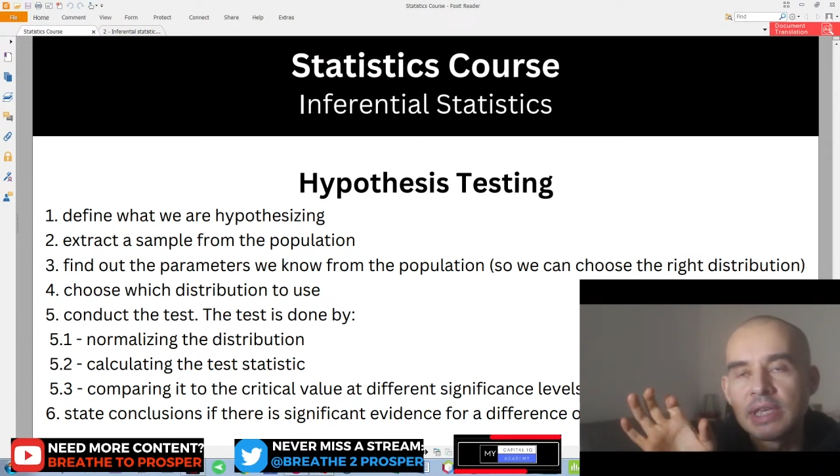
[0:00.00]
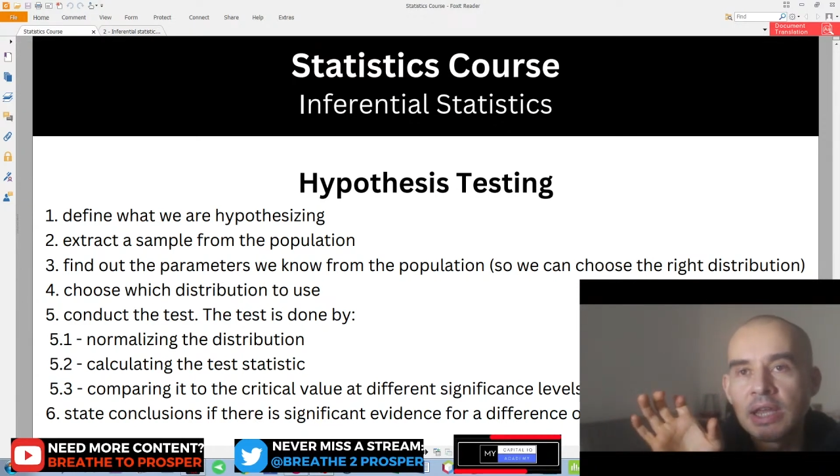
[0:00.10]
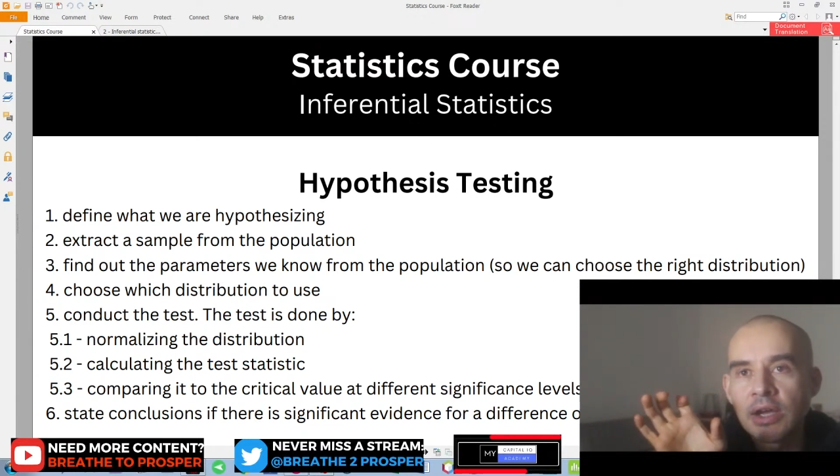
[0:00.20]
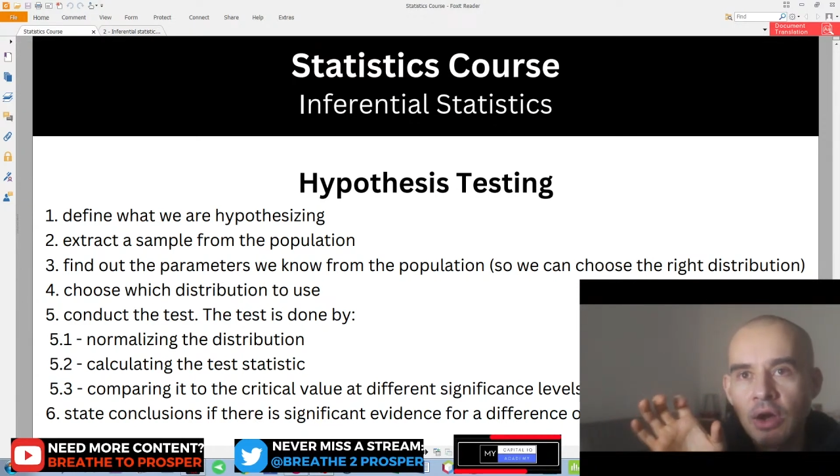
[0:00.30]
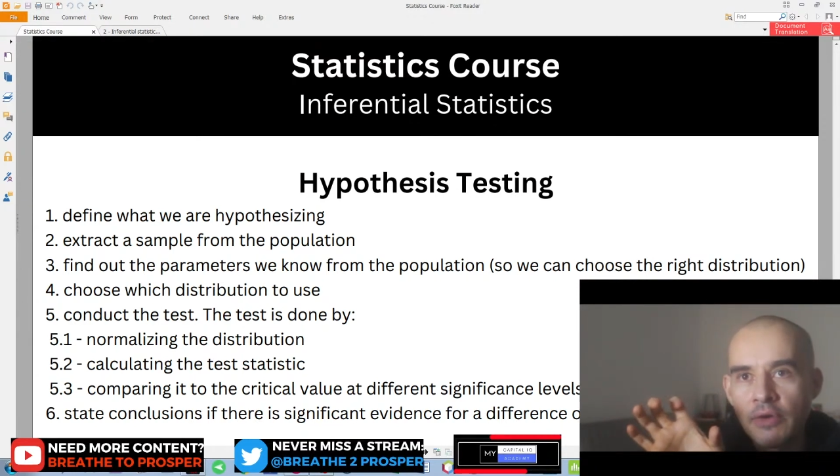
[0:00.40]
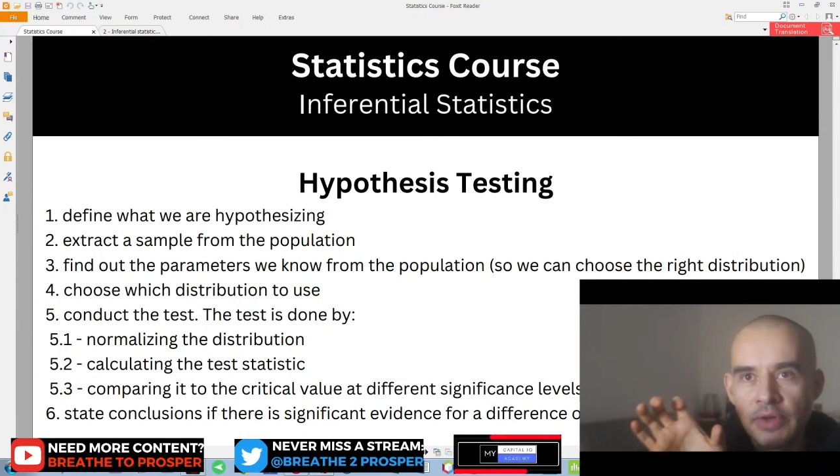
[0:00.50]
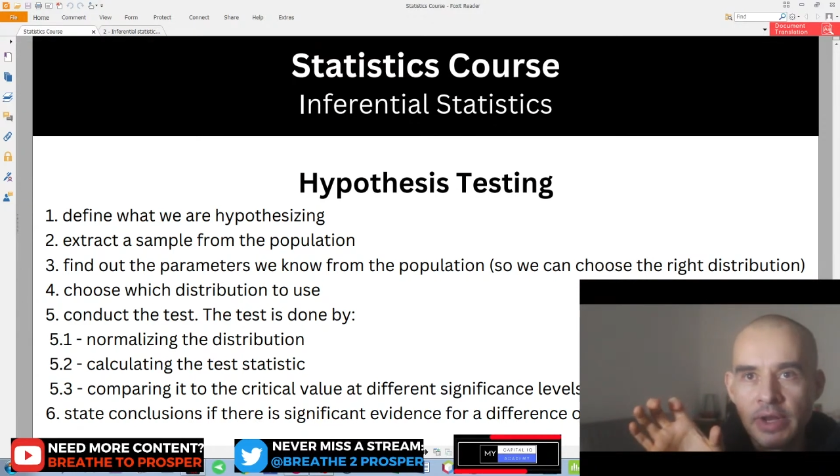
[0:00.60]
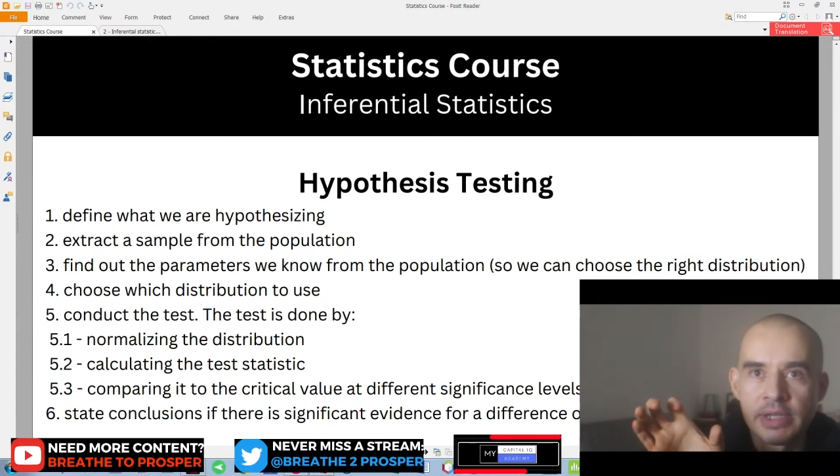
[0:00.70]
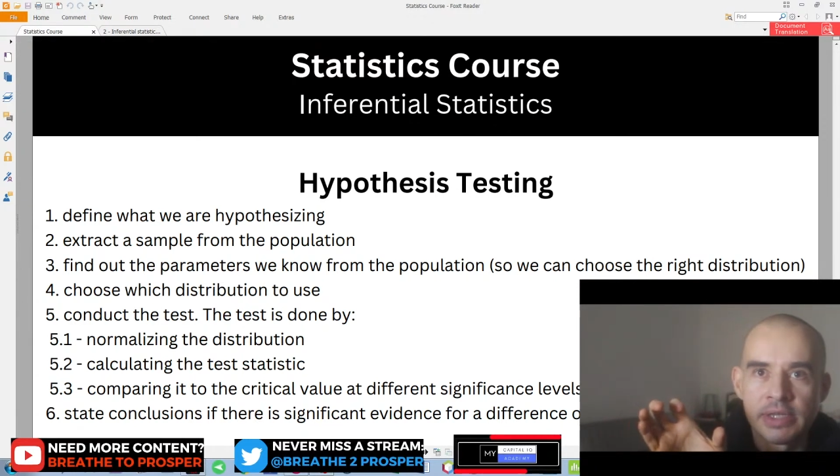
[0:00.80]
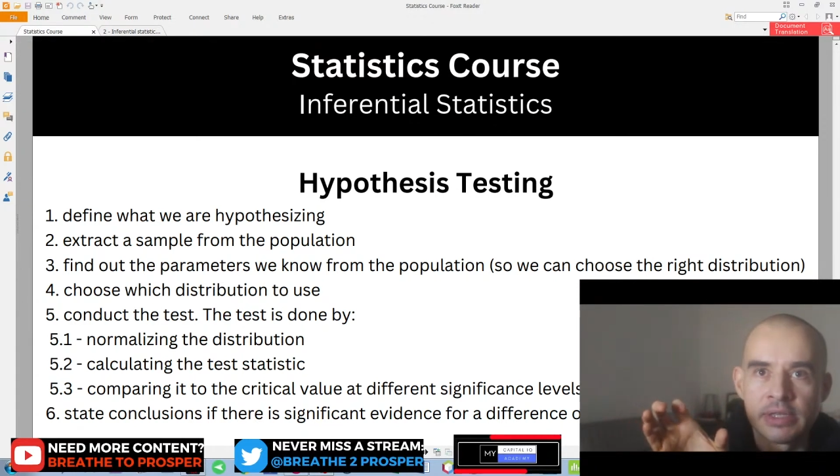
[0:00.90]
in a
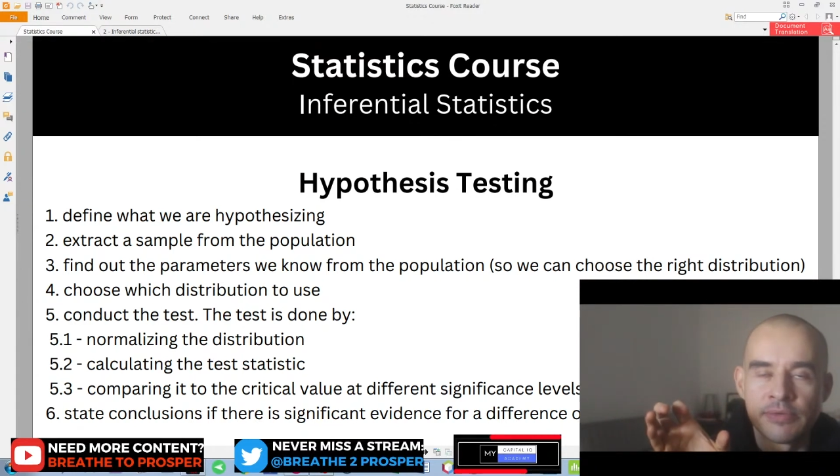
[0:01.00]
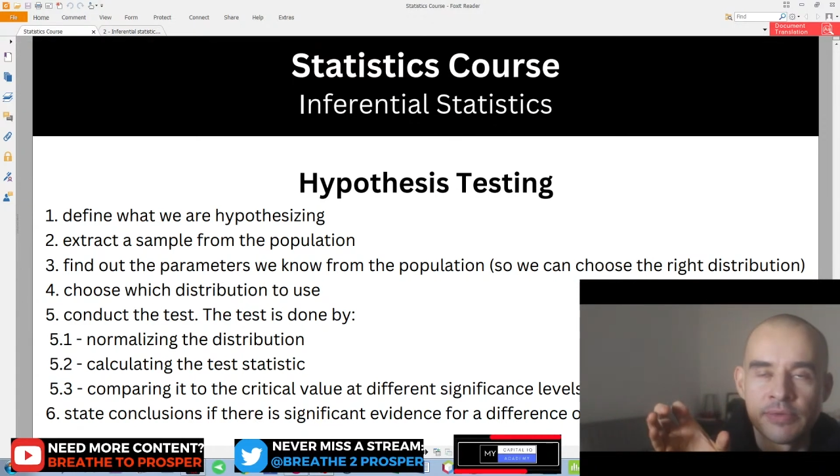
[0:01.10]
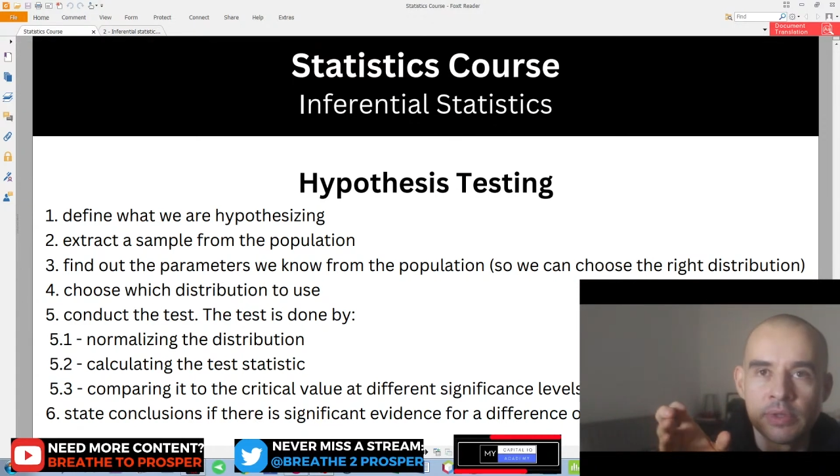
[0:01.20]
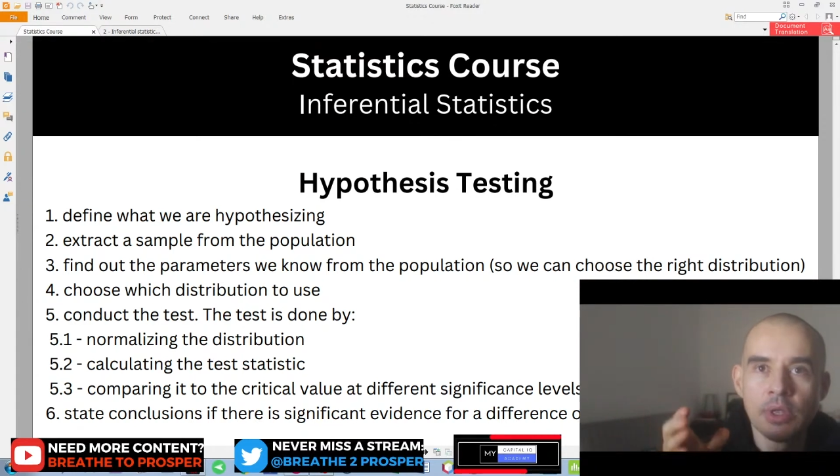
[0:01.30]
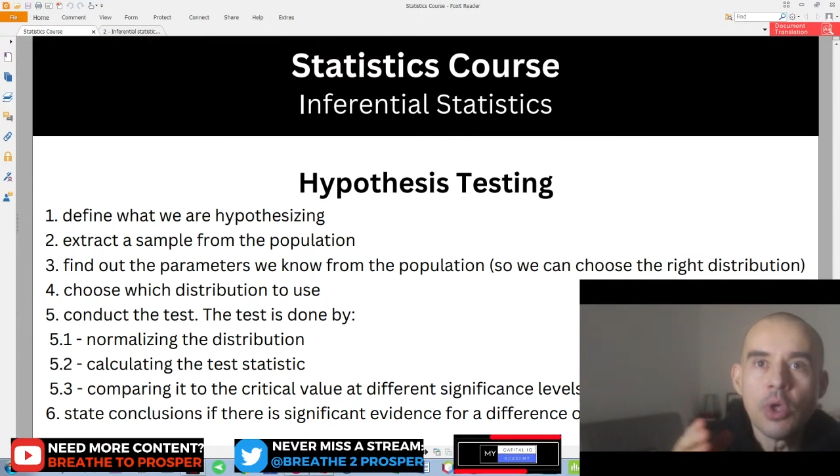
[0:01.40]
confidence interval.